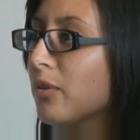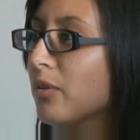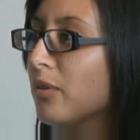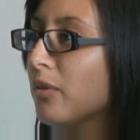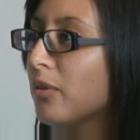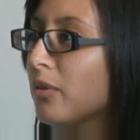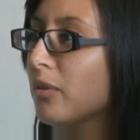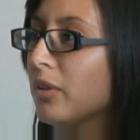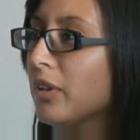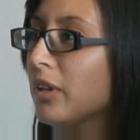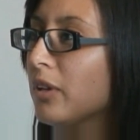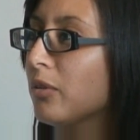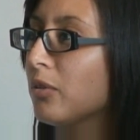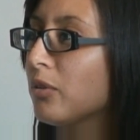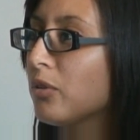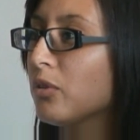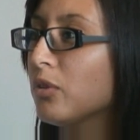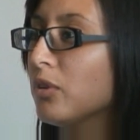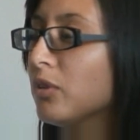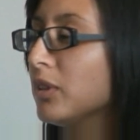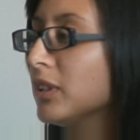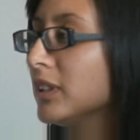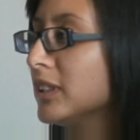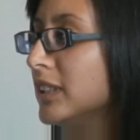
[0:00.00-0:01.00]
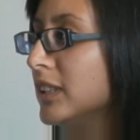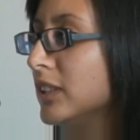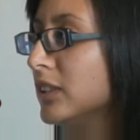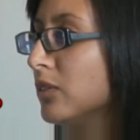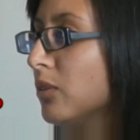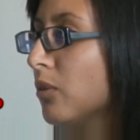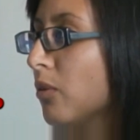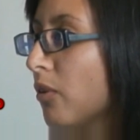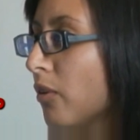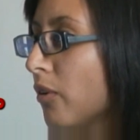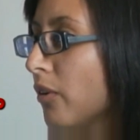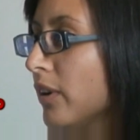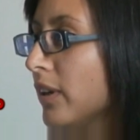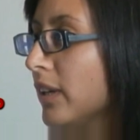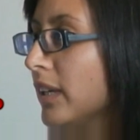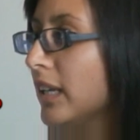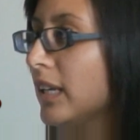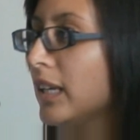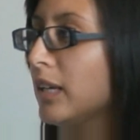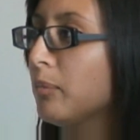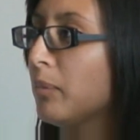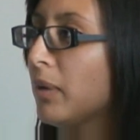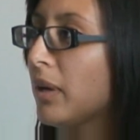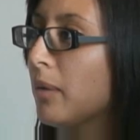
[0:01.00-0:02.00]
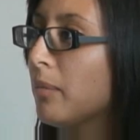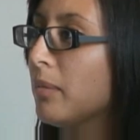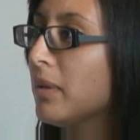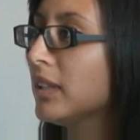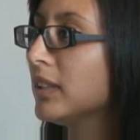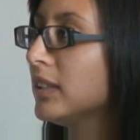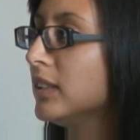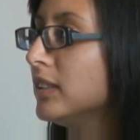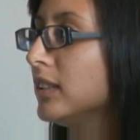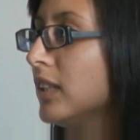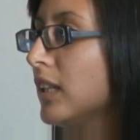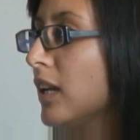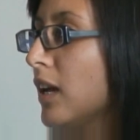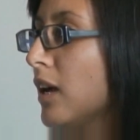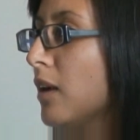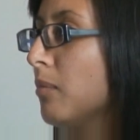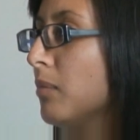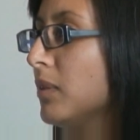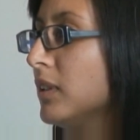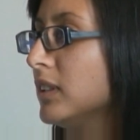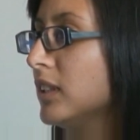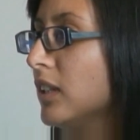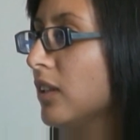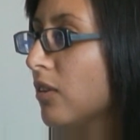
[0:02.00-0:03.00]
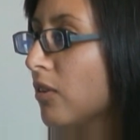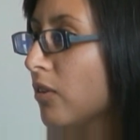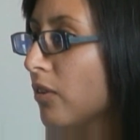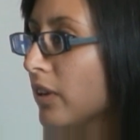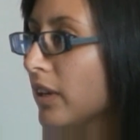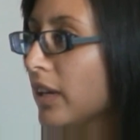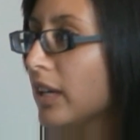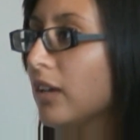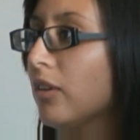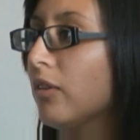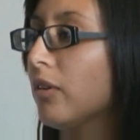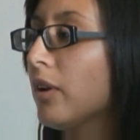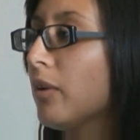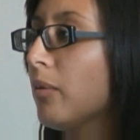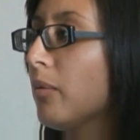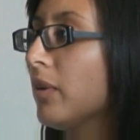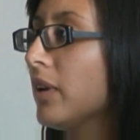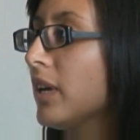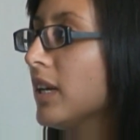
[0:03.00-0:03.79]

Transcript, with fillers: For me, today and what I'm going to do today is what has value.